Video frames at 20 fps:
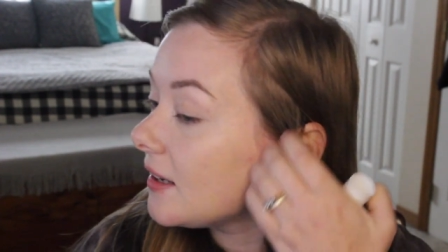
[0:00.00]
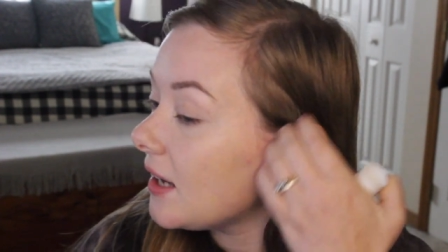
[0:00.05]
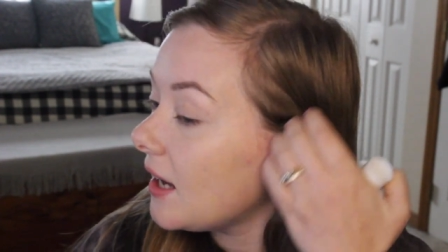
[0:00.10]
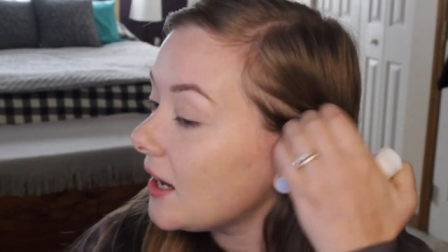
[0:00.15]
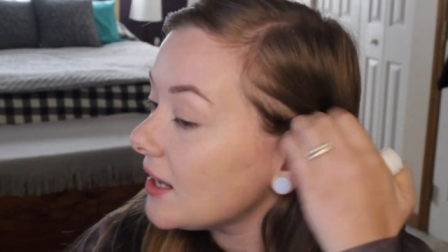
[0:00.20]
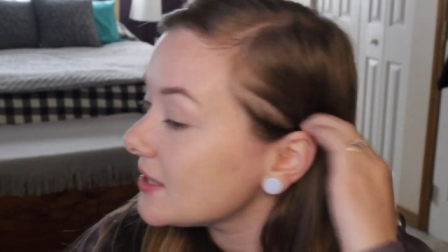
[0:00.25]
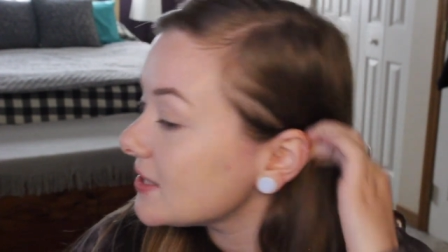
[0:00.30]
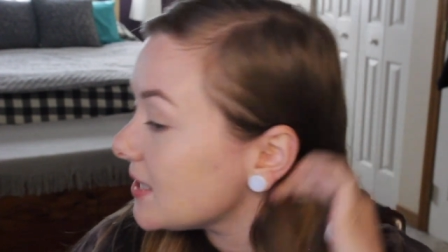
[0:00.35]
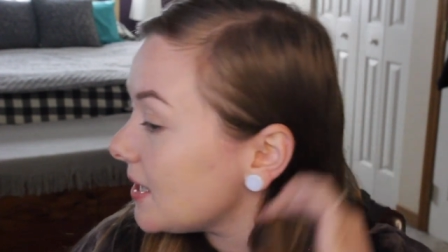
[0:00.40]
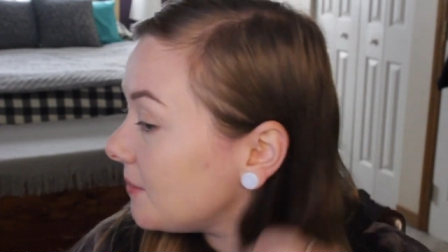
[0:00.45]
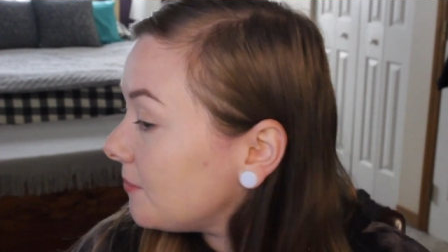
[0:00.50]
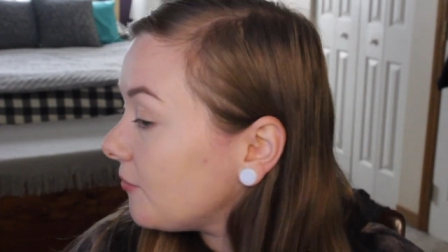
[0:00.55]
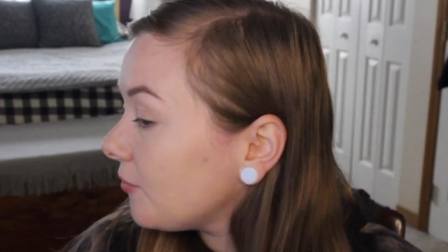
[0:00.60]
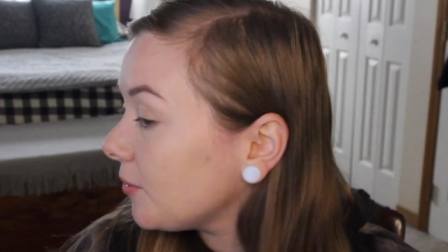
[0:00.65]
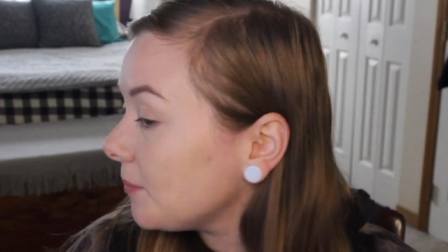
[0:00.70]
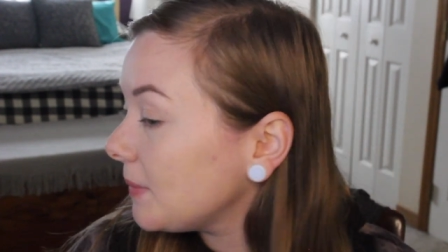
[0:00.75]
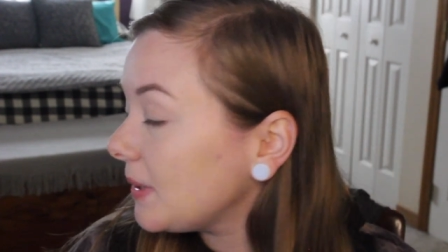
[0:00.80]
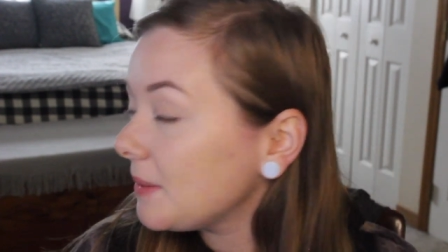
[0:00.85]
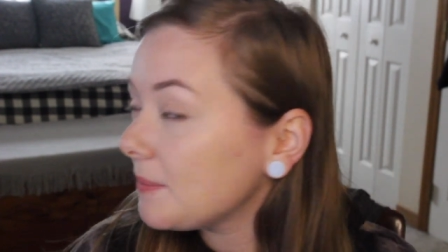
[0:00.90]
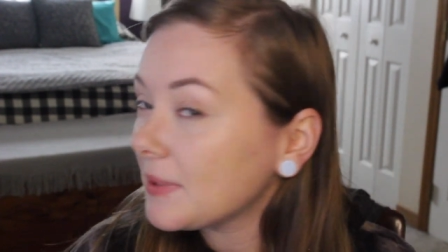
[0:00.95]
concept for
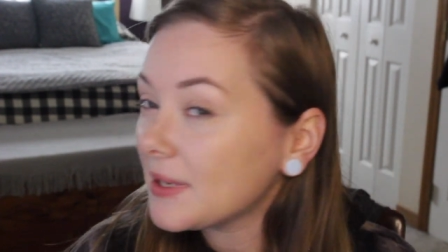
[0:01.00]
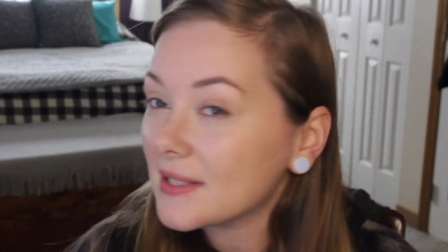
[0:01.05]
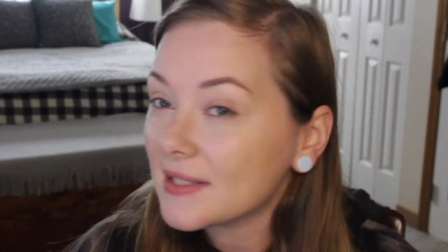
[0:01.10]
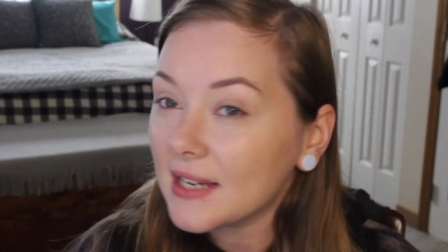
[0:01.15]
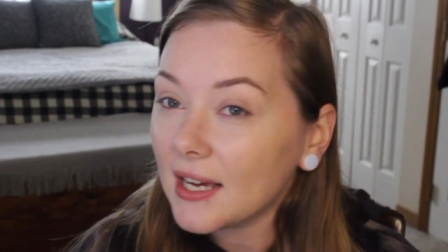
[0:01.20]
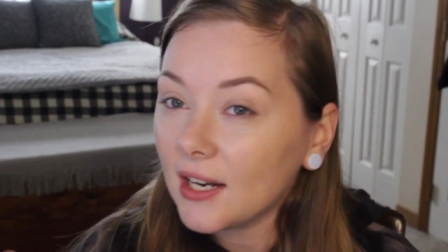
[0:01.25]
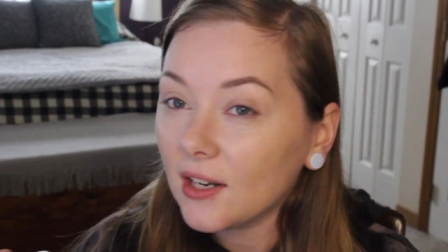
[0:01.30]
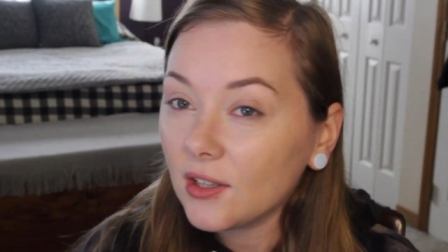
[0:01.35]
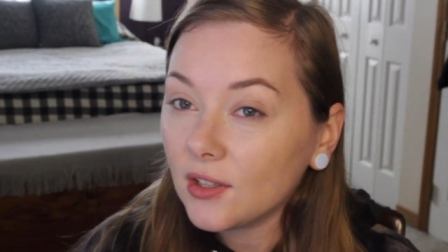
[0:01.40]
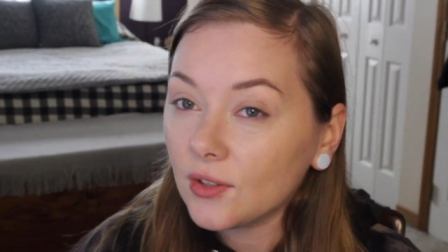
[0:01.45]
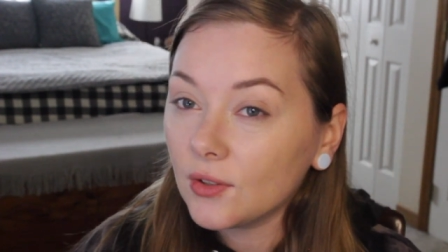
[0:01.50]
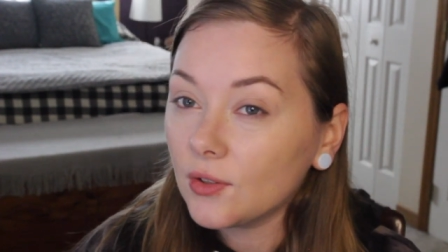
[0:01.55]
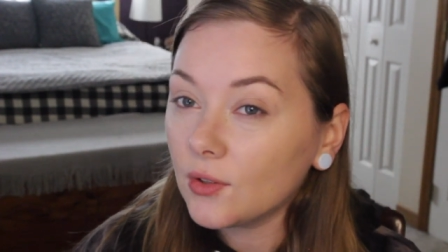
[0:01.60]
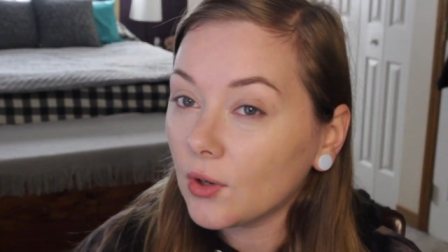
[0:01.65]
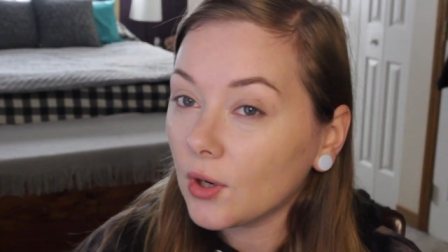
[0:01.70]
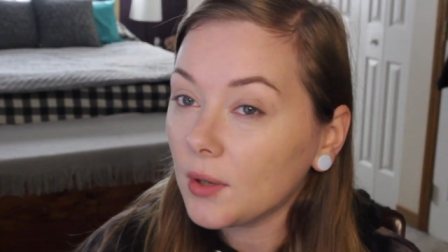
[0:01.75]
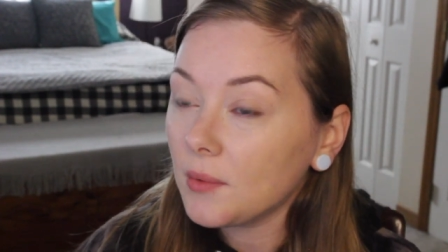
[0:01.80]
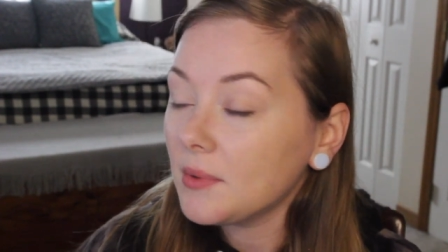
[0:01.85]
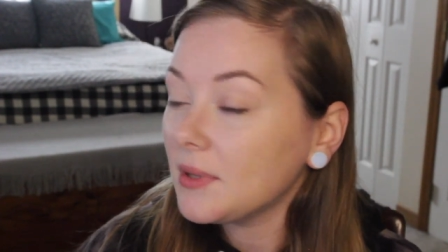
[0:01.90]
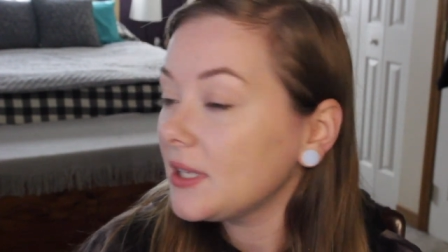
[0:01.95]
me because I don't
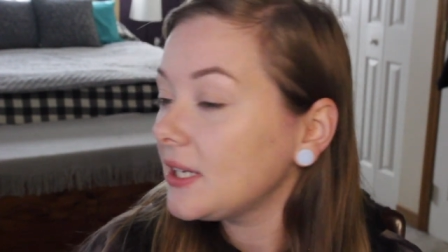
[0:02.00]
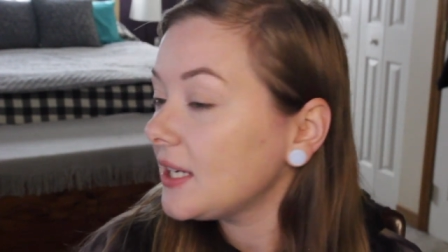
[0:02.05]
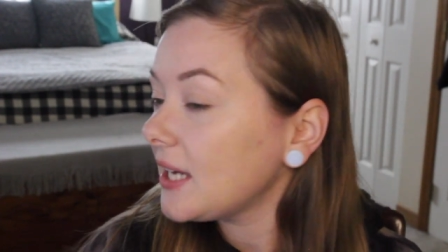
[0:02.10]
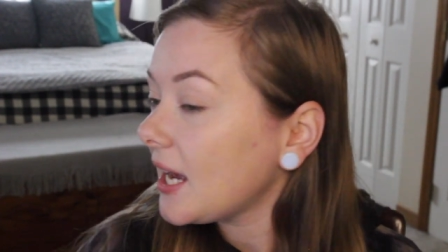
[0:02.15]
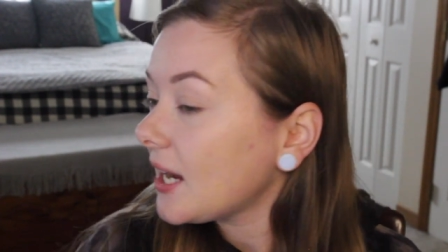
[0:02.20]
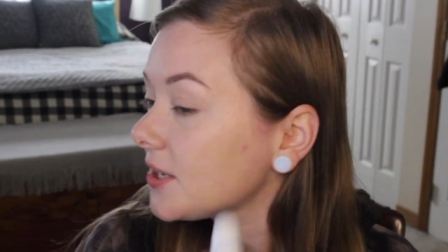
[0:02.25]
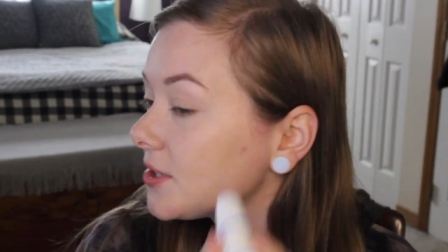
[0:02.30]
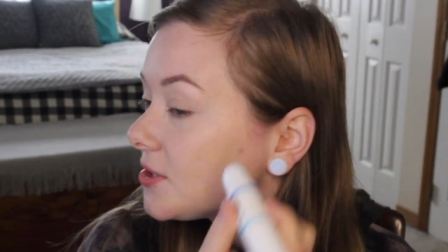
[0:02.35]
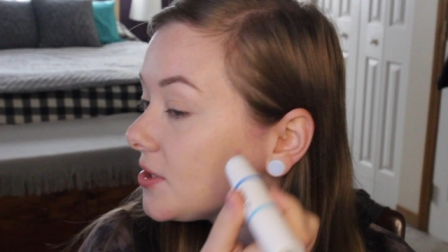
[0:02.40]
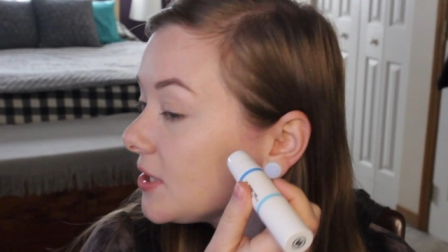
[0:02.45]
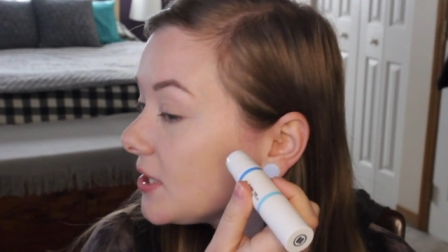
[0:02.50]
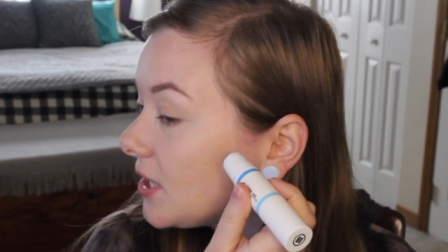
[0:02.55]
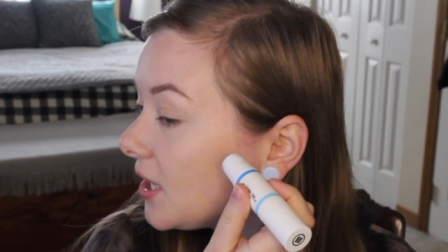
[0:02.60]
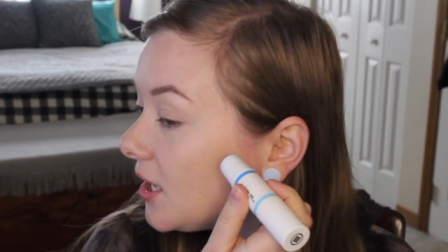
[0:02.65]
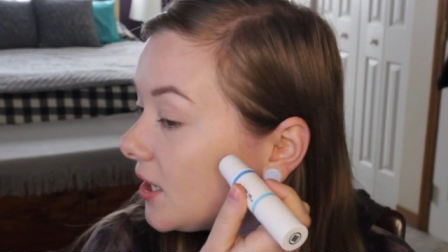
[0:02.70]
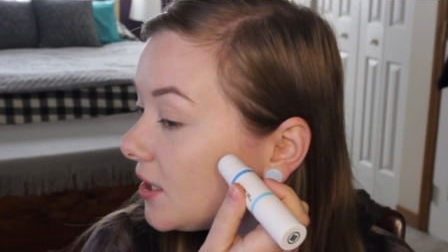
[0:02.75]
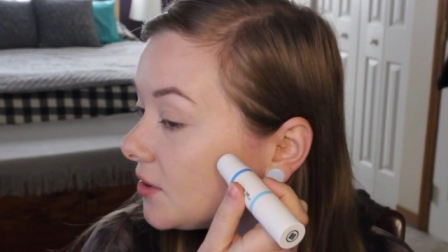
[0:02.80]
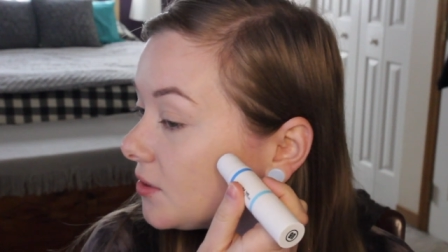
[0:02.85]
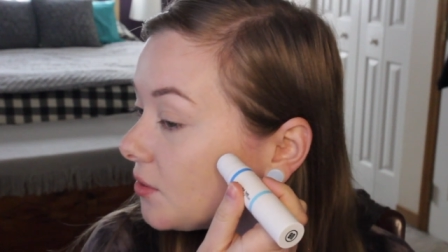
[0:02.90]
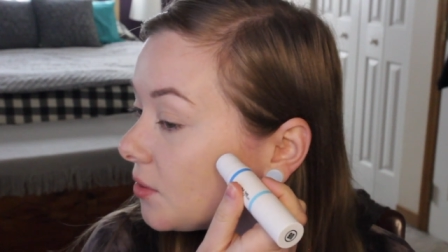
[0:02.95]
normally actually
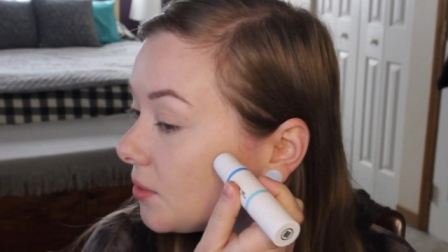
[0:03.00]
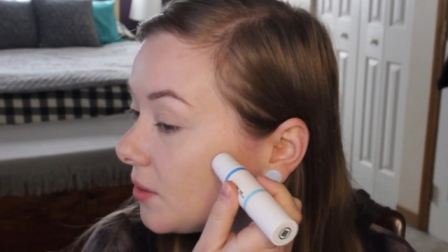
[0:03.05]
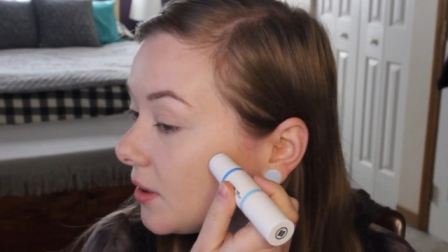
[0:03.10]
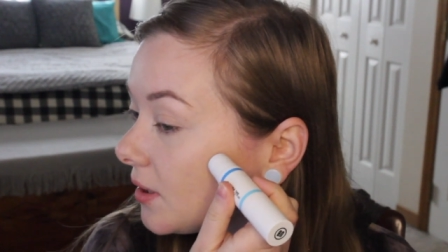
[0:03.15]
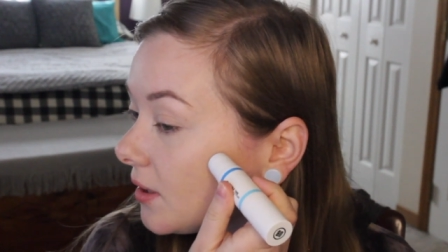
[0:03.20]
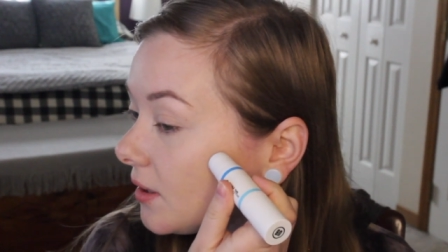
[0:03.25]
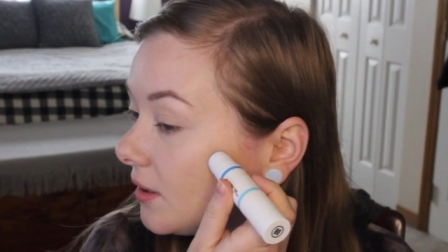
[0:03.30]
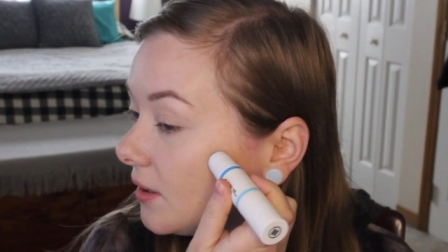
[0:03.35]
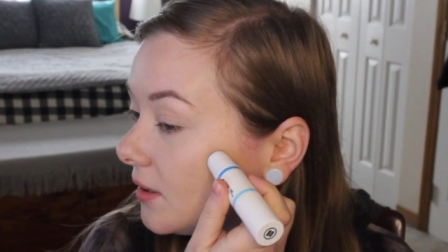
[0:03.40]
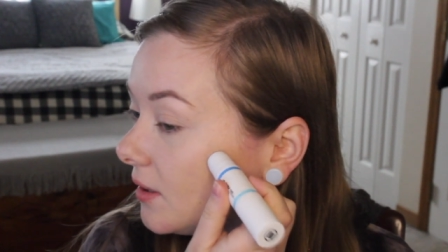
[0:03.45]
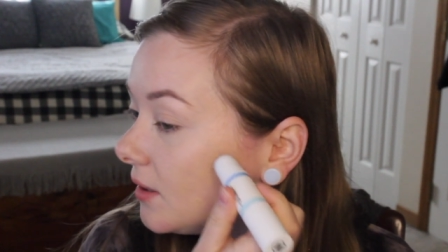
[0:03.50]
contour